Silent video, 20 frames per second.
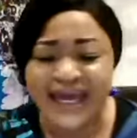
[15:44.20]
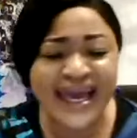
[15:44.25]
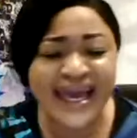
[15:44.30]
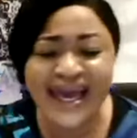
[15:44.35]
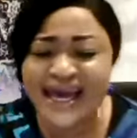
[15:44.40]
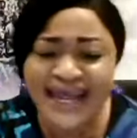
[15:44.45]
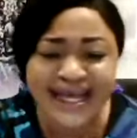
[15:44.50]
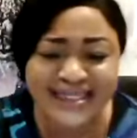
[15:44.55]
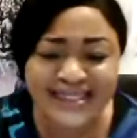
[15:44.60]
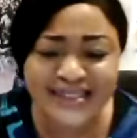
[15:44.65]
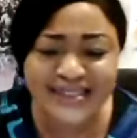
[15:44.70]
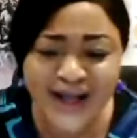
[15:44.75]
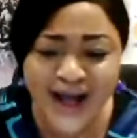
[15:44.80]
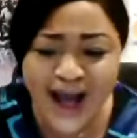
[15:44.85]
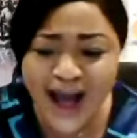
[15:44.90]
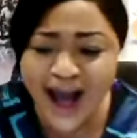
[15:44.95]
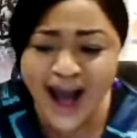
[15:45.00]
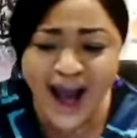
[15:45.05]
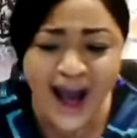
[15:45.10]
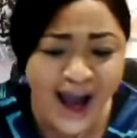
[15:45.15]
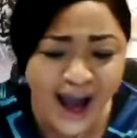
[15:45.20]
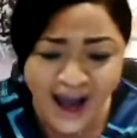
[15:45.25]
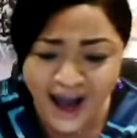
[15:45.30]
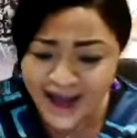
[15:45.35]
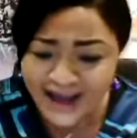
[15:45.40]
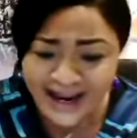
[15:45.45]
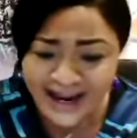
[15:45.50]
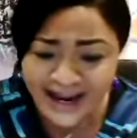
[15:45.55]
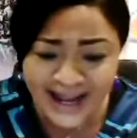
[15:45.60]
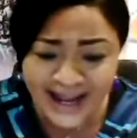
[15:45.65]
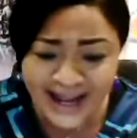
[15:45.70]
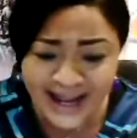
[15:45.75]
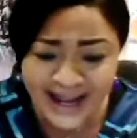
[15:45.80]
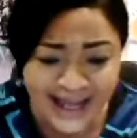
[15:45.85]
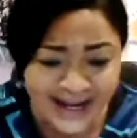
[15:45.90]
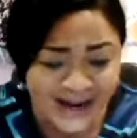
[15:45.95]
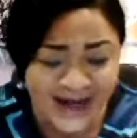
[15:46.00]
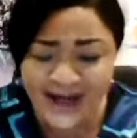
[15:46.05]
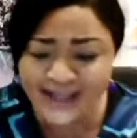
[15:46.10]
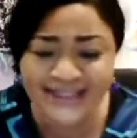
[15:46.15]
It is not an
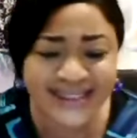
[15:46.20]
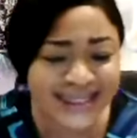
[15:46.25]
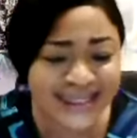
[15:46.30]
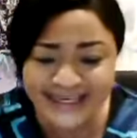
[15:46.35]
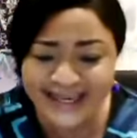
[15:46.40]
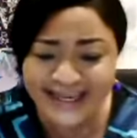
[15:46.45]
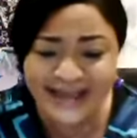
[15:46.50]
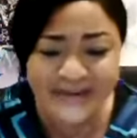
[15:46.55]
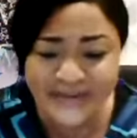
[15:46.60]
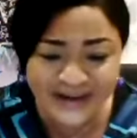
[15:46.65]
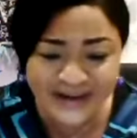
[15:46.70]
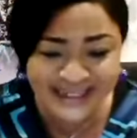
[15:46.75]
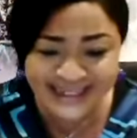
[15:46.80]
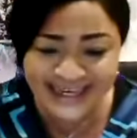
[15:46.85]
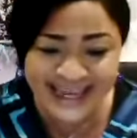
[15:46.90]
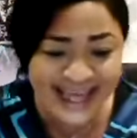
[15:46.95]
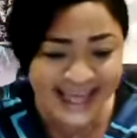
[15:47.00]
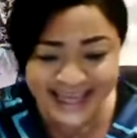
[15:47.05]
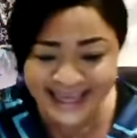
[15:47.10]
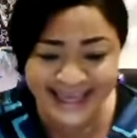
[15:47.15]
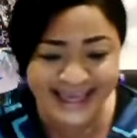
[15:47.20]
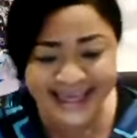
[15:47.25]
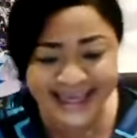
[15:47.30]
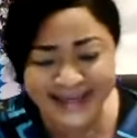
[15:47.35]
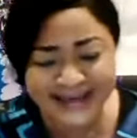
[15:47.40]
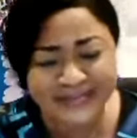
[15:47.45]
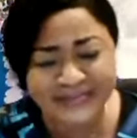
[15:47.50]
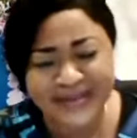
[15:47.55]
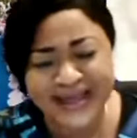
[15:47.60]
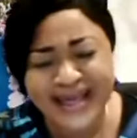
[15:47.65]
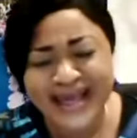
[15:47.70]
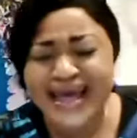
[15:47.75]
ordinary name.